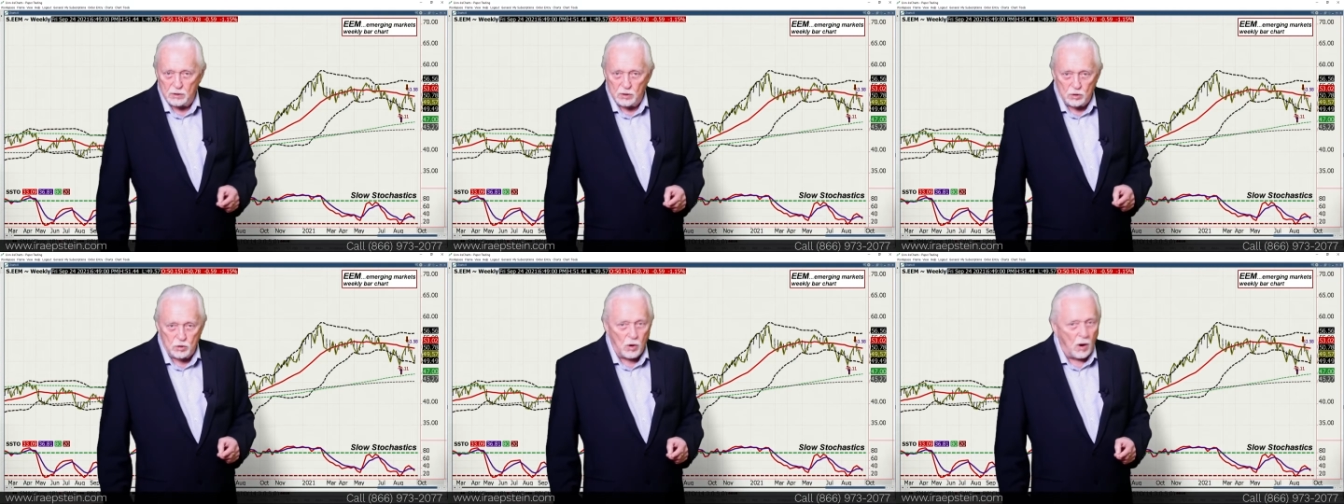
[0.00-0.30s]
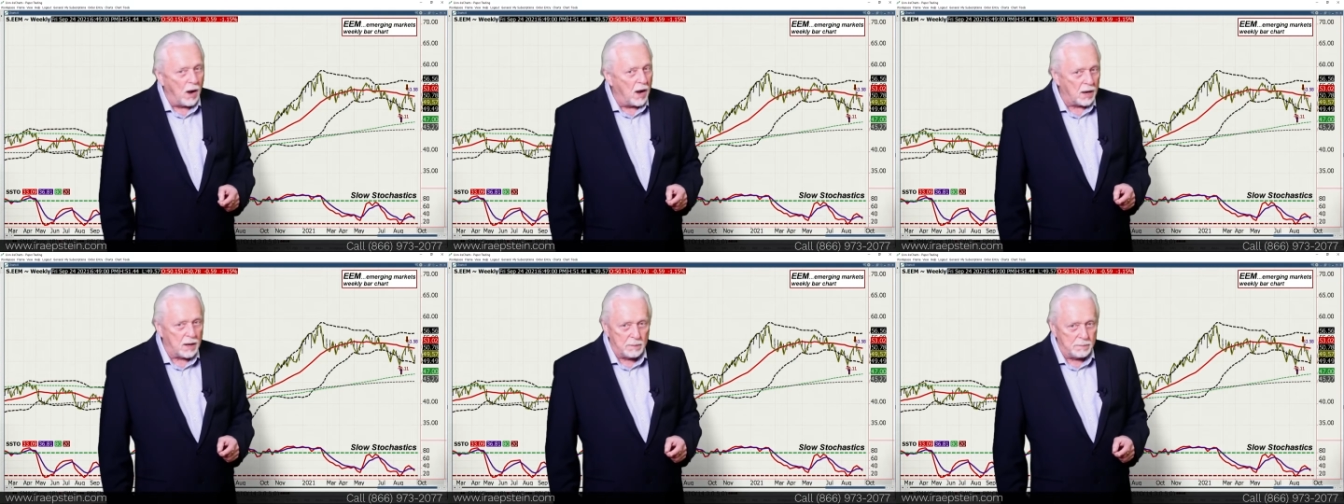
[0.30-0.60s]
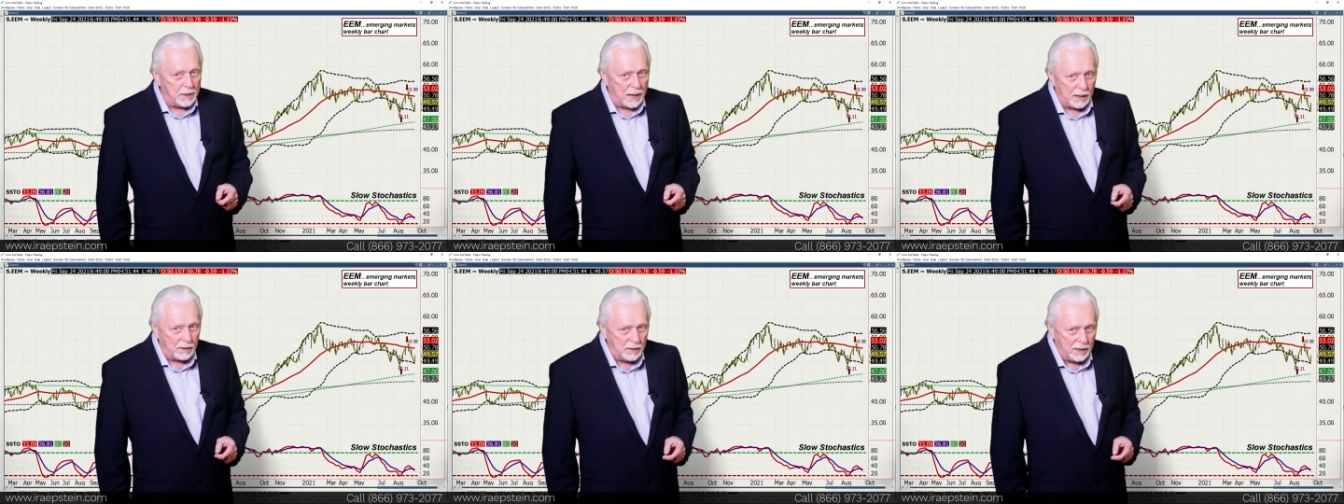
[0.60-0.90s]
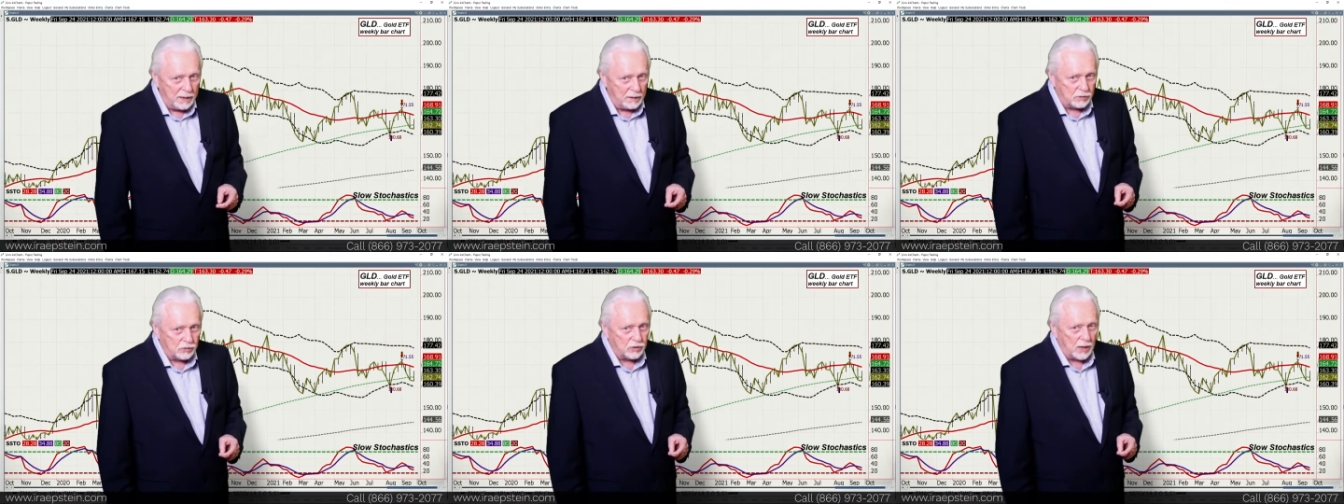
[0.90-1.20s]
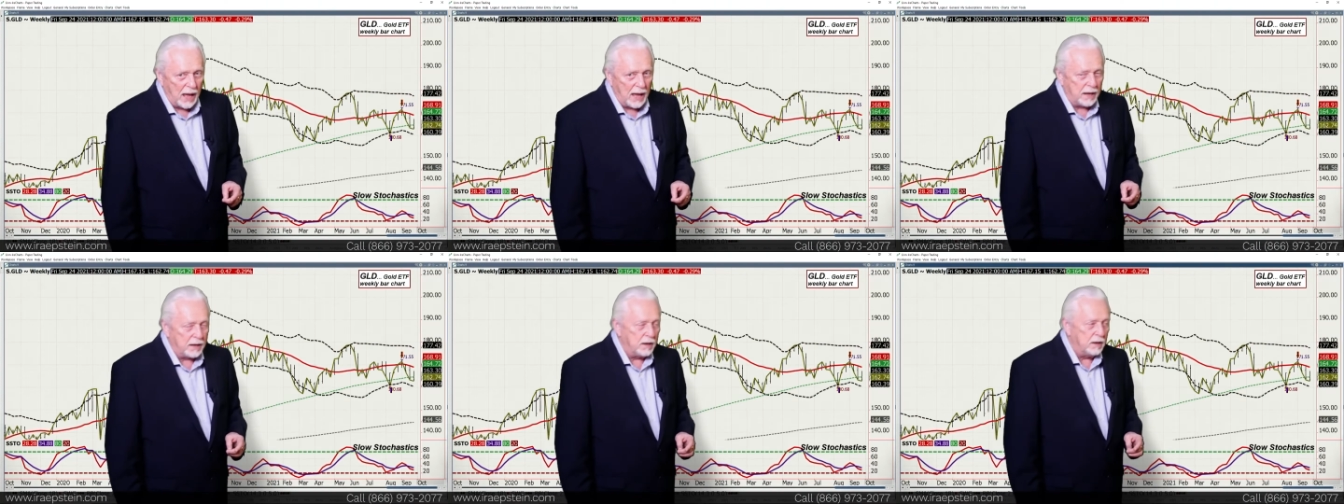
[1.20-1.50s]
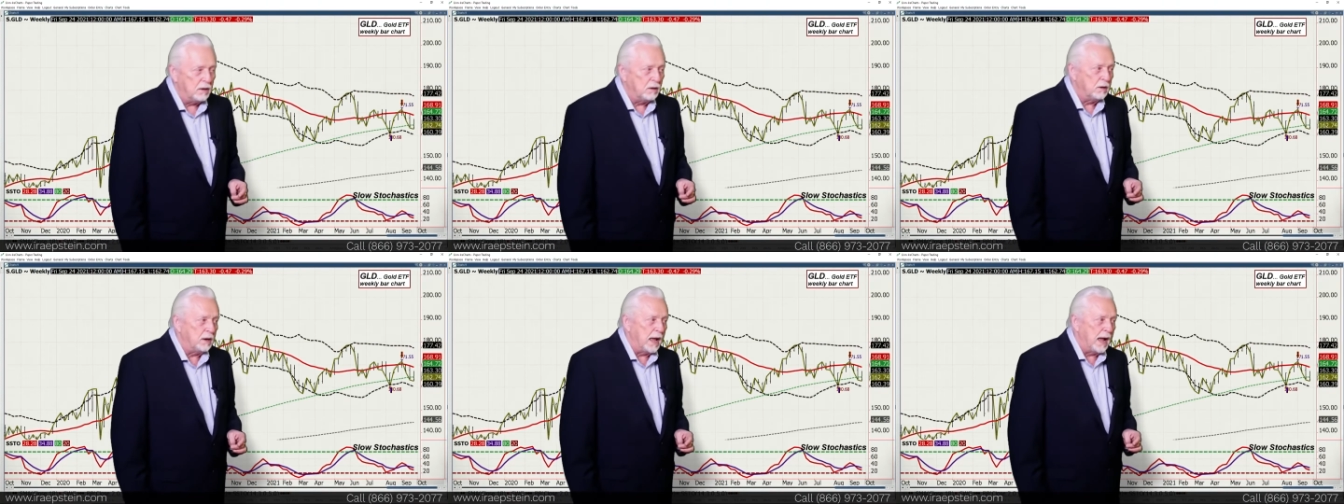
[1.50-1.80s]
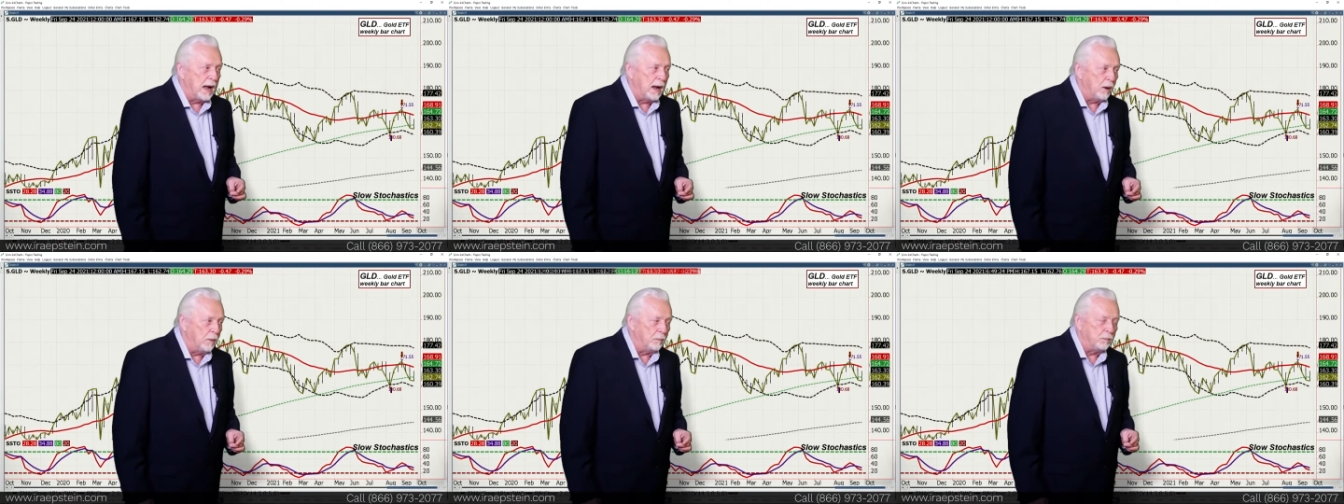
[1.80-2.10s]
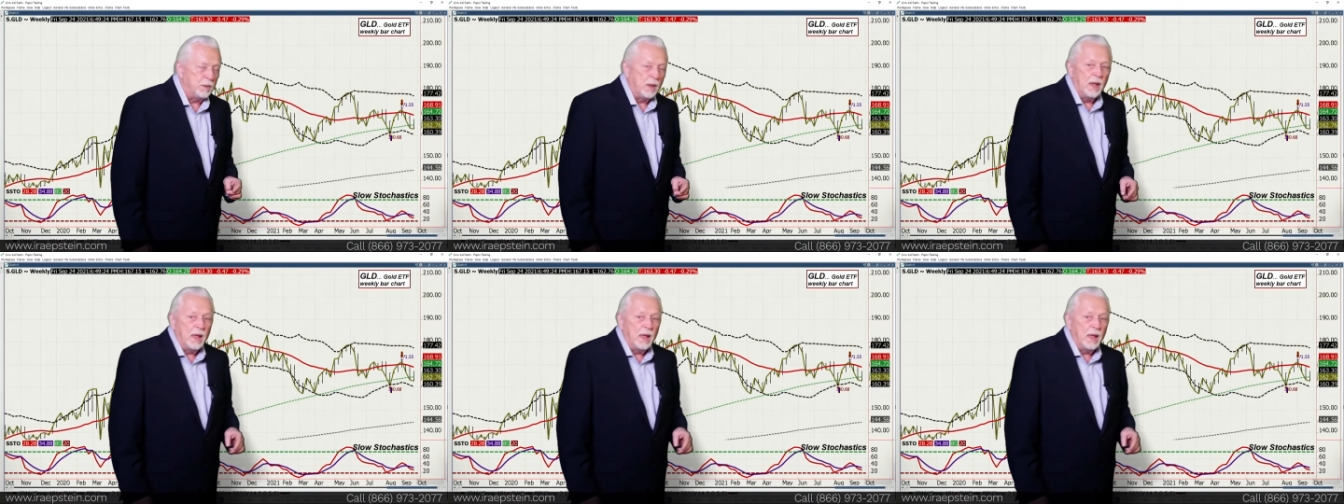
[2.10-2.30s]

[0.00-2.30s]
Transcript: to talk about. It's not here now.